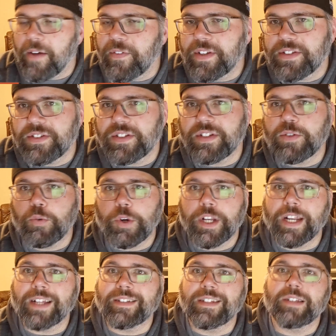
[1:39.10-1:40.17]
obviously, twenty
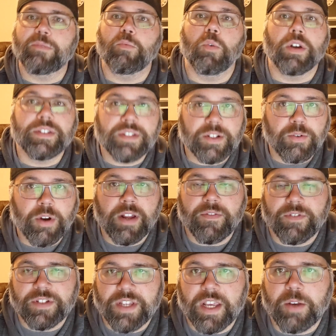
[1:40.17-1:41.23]
nineteen wasn't great
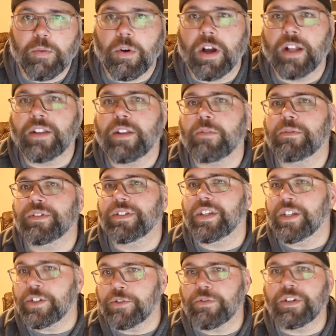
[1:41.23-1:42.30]
for Saquon. There was
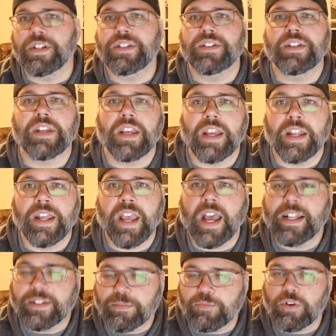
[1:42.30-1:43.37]
injuries, and he, and he
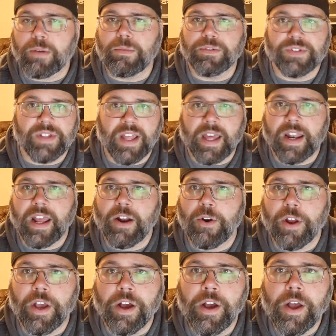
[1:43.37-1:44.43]
had some troubles in that
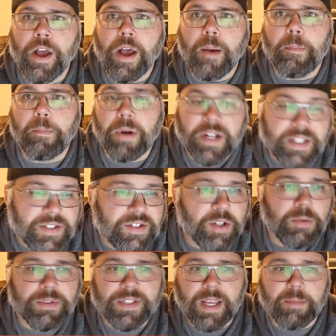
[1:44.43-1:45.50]
area. But he
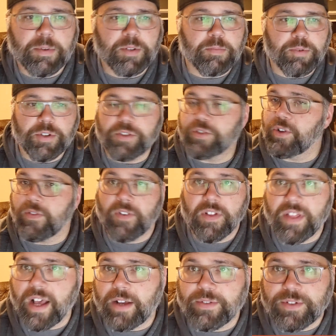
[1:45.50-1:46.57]
still was able to produce over one
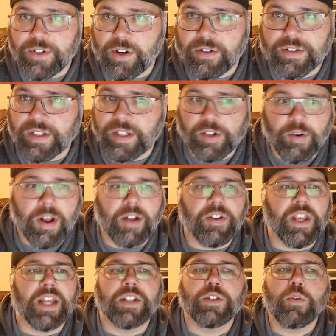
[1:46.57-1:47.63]
thousand yards on the ground.
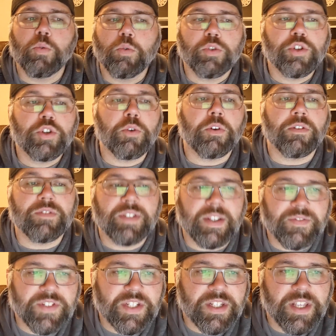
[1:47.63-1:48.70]
He had two hundred
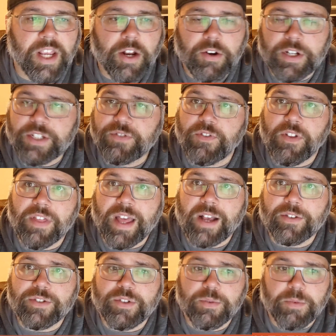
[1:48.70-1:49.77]
seventeen carries for one
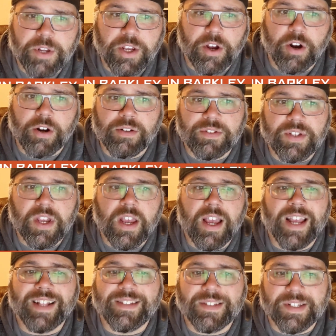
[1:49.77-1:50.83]
thousand three yards
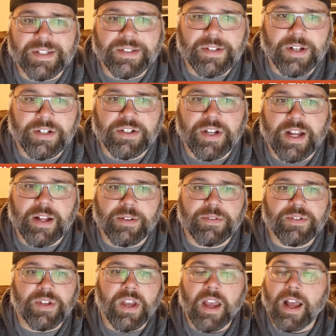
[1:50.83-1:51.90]
and six
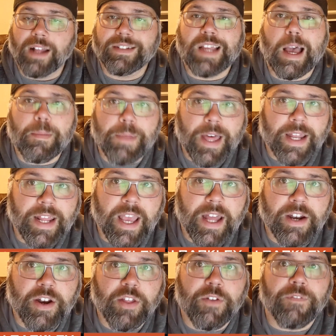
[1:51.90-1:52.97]
touchdowns. On top of that, he had
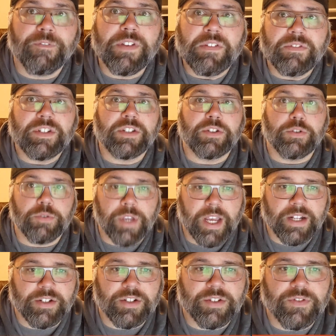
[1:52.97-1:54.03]
another fifty-two
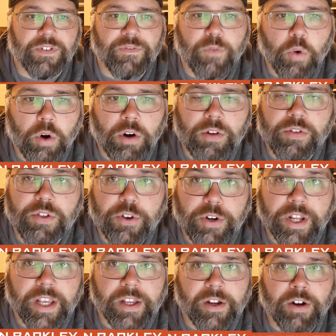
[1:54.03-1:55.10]
catches for four hundred
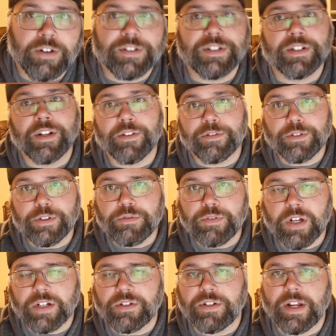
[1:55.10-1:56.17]
thirty-eight yards and another two
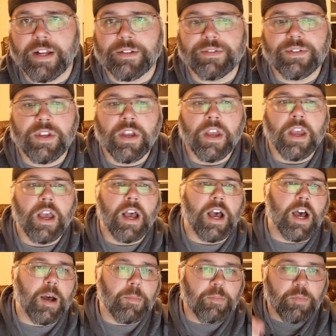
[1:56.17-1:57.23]
touchdowns.
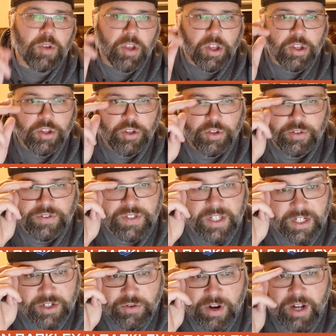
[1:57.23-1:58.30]
Um, you'll see
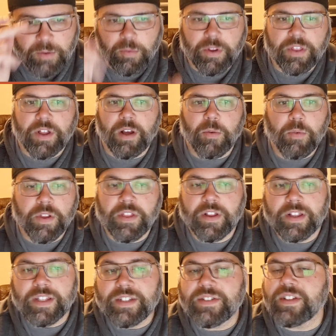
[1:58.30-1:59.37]
a trend with, uh, with
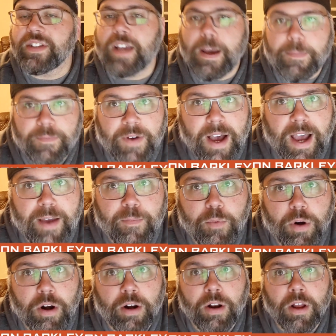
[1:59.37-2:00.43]
at least the top five
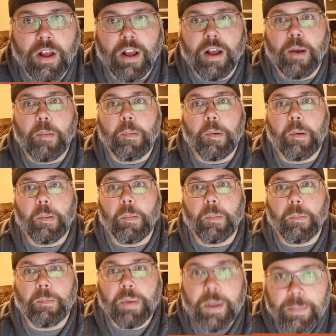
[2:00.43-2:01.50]
where
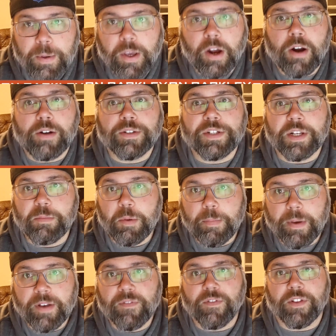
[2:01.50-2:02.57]
P P R is going to be big